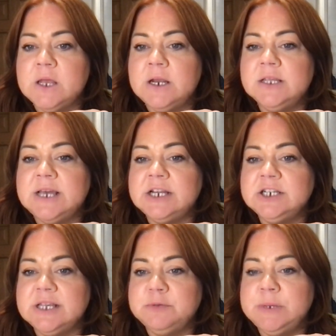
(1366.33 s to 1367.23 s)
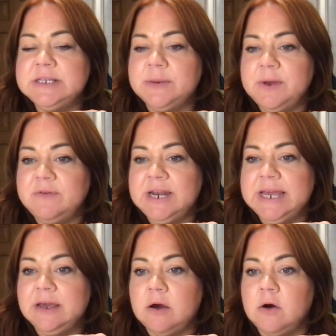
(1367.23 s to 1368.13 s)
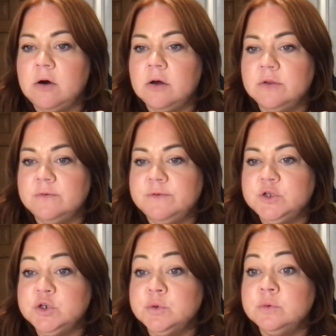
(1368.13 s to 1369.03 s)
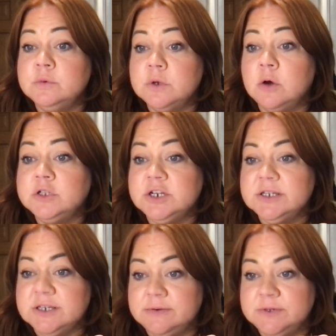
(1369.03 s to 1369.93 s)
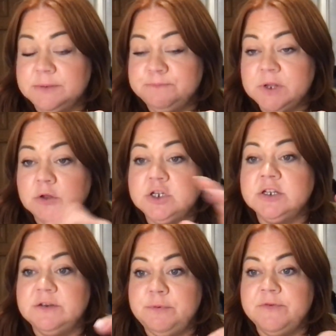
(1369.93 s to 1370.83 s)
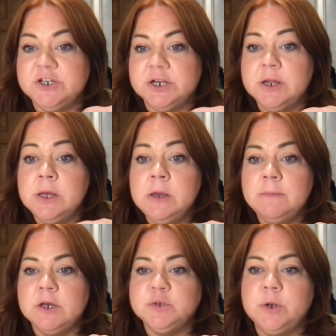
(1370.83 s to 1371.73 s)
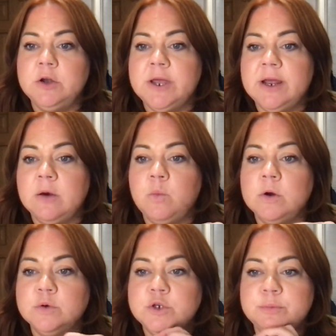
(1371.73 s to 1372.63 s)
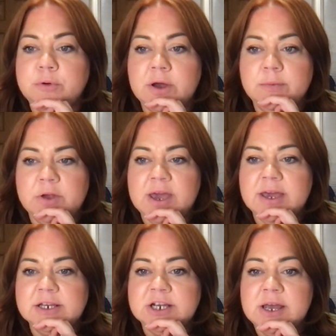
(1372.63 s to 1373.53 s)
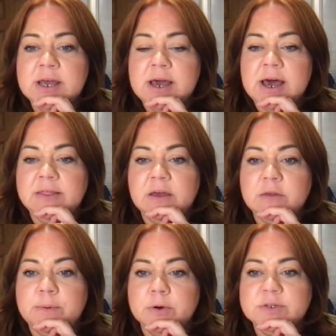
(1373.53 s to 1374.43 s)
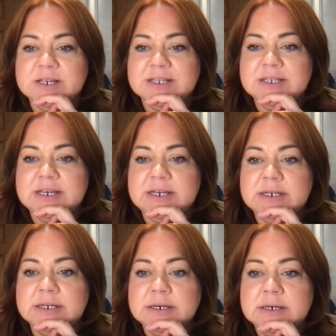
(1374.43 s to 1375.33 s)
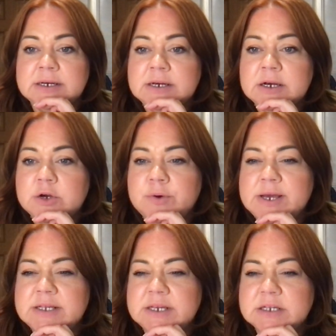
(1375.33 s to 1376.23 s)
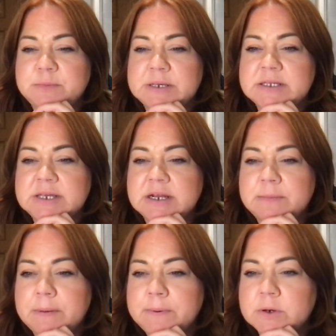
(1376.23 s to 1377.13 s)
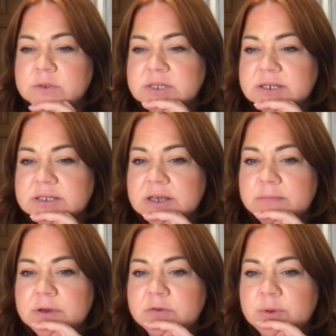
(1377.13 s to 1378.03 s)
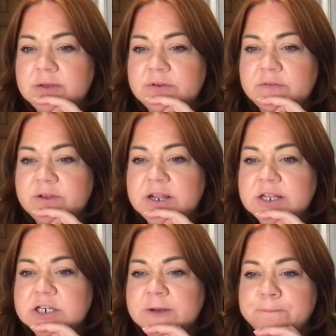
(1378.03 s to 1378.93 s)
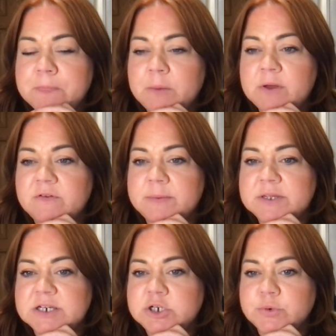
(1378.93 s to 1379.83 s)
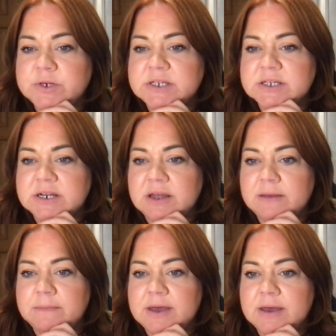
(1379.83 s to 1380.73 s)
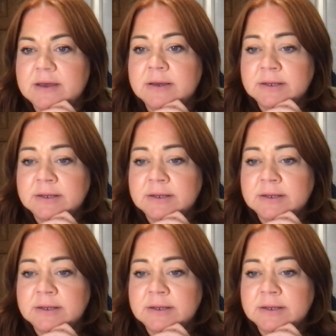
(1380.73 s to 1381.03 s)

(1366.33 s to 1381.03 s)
Natasha says, please can we have a link to alternative provision, because we're looking at one or two primary age and the other post 16. Crazy has been said about post 16 because we live in a village and we have limited choice. It's a nightmare.